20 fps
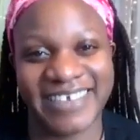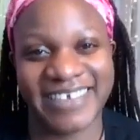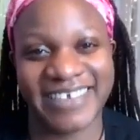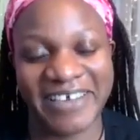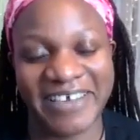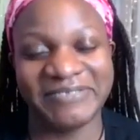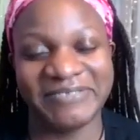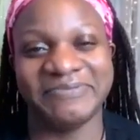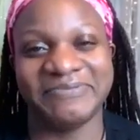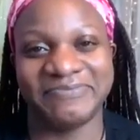
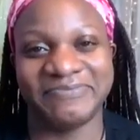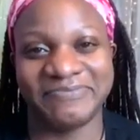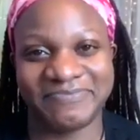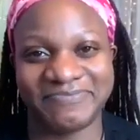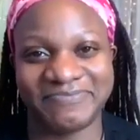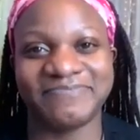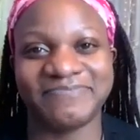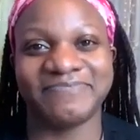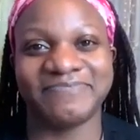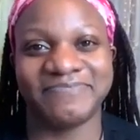You will just blow.
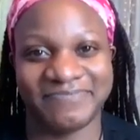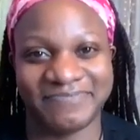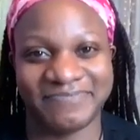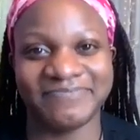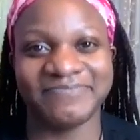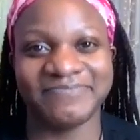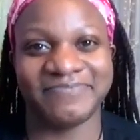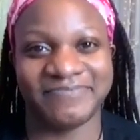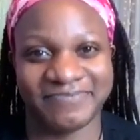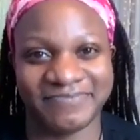
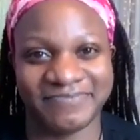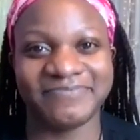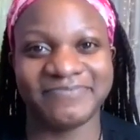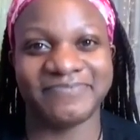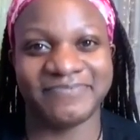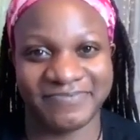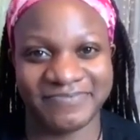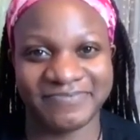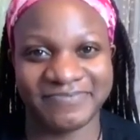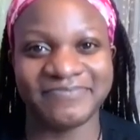You'll own it.
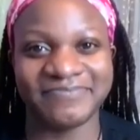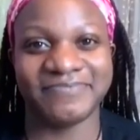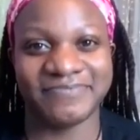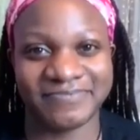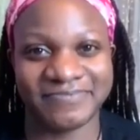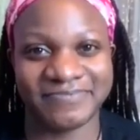And I already know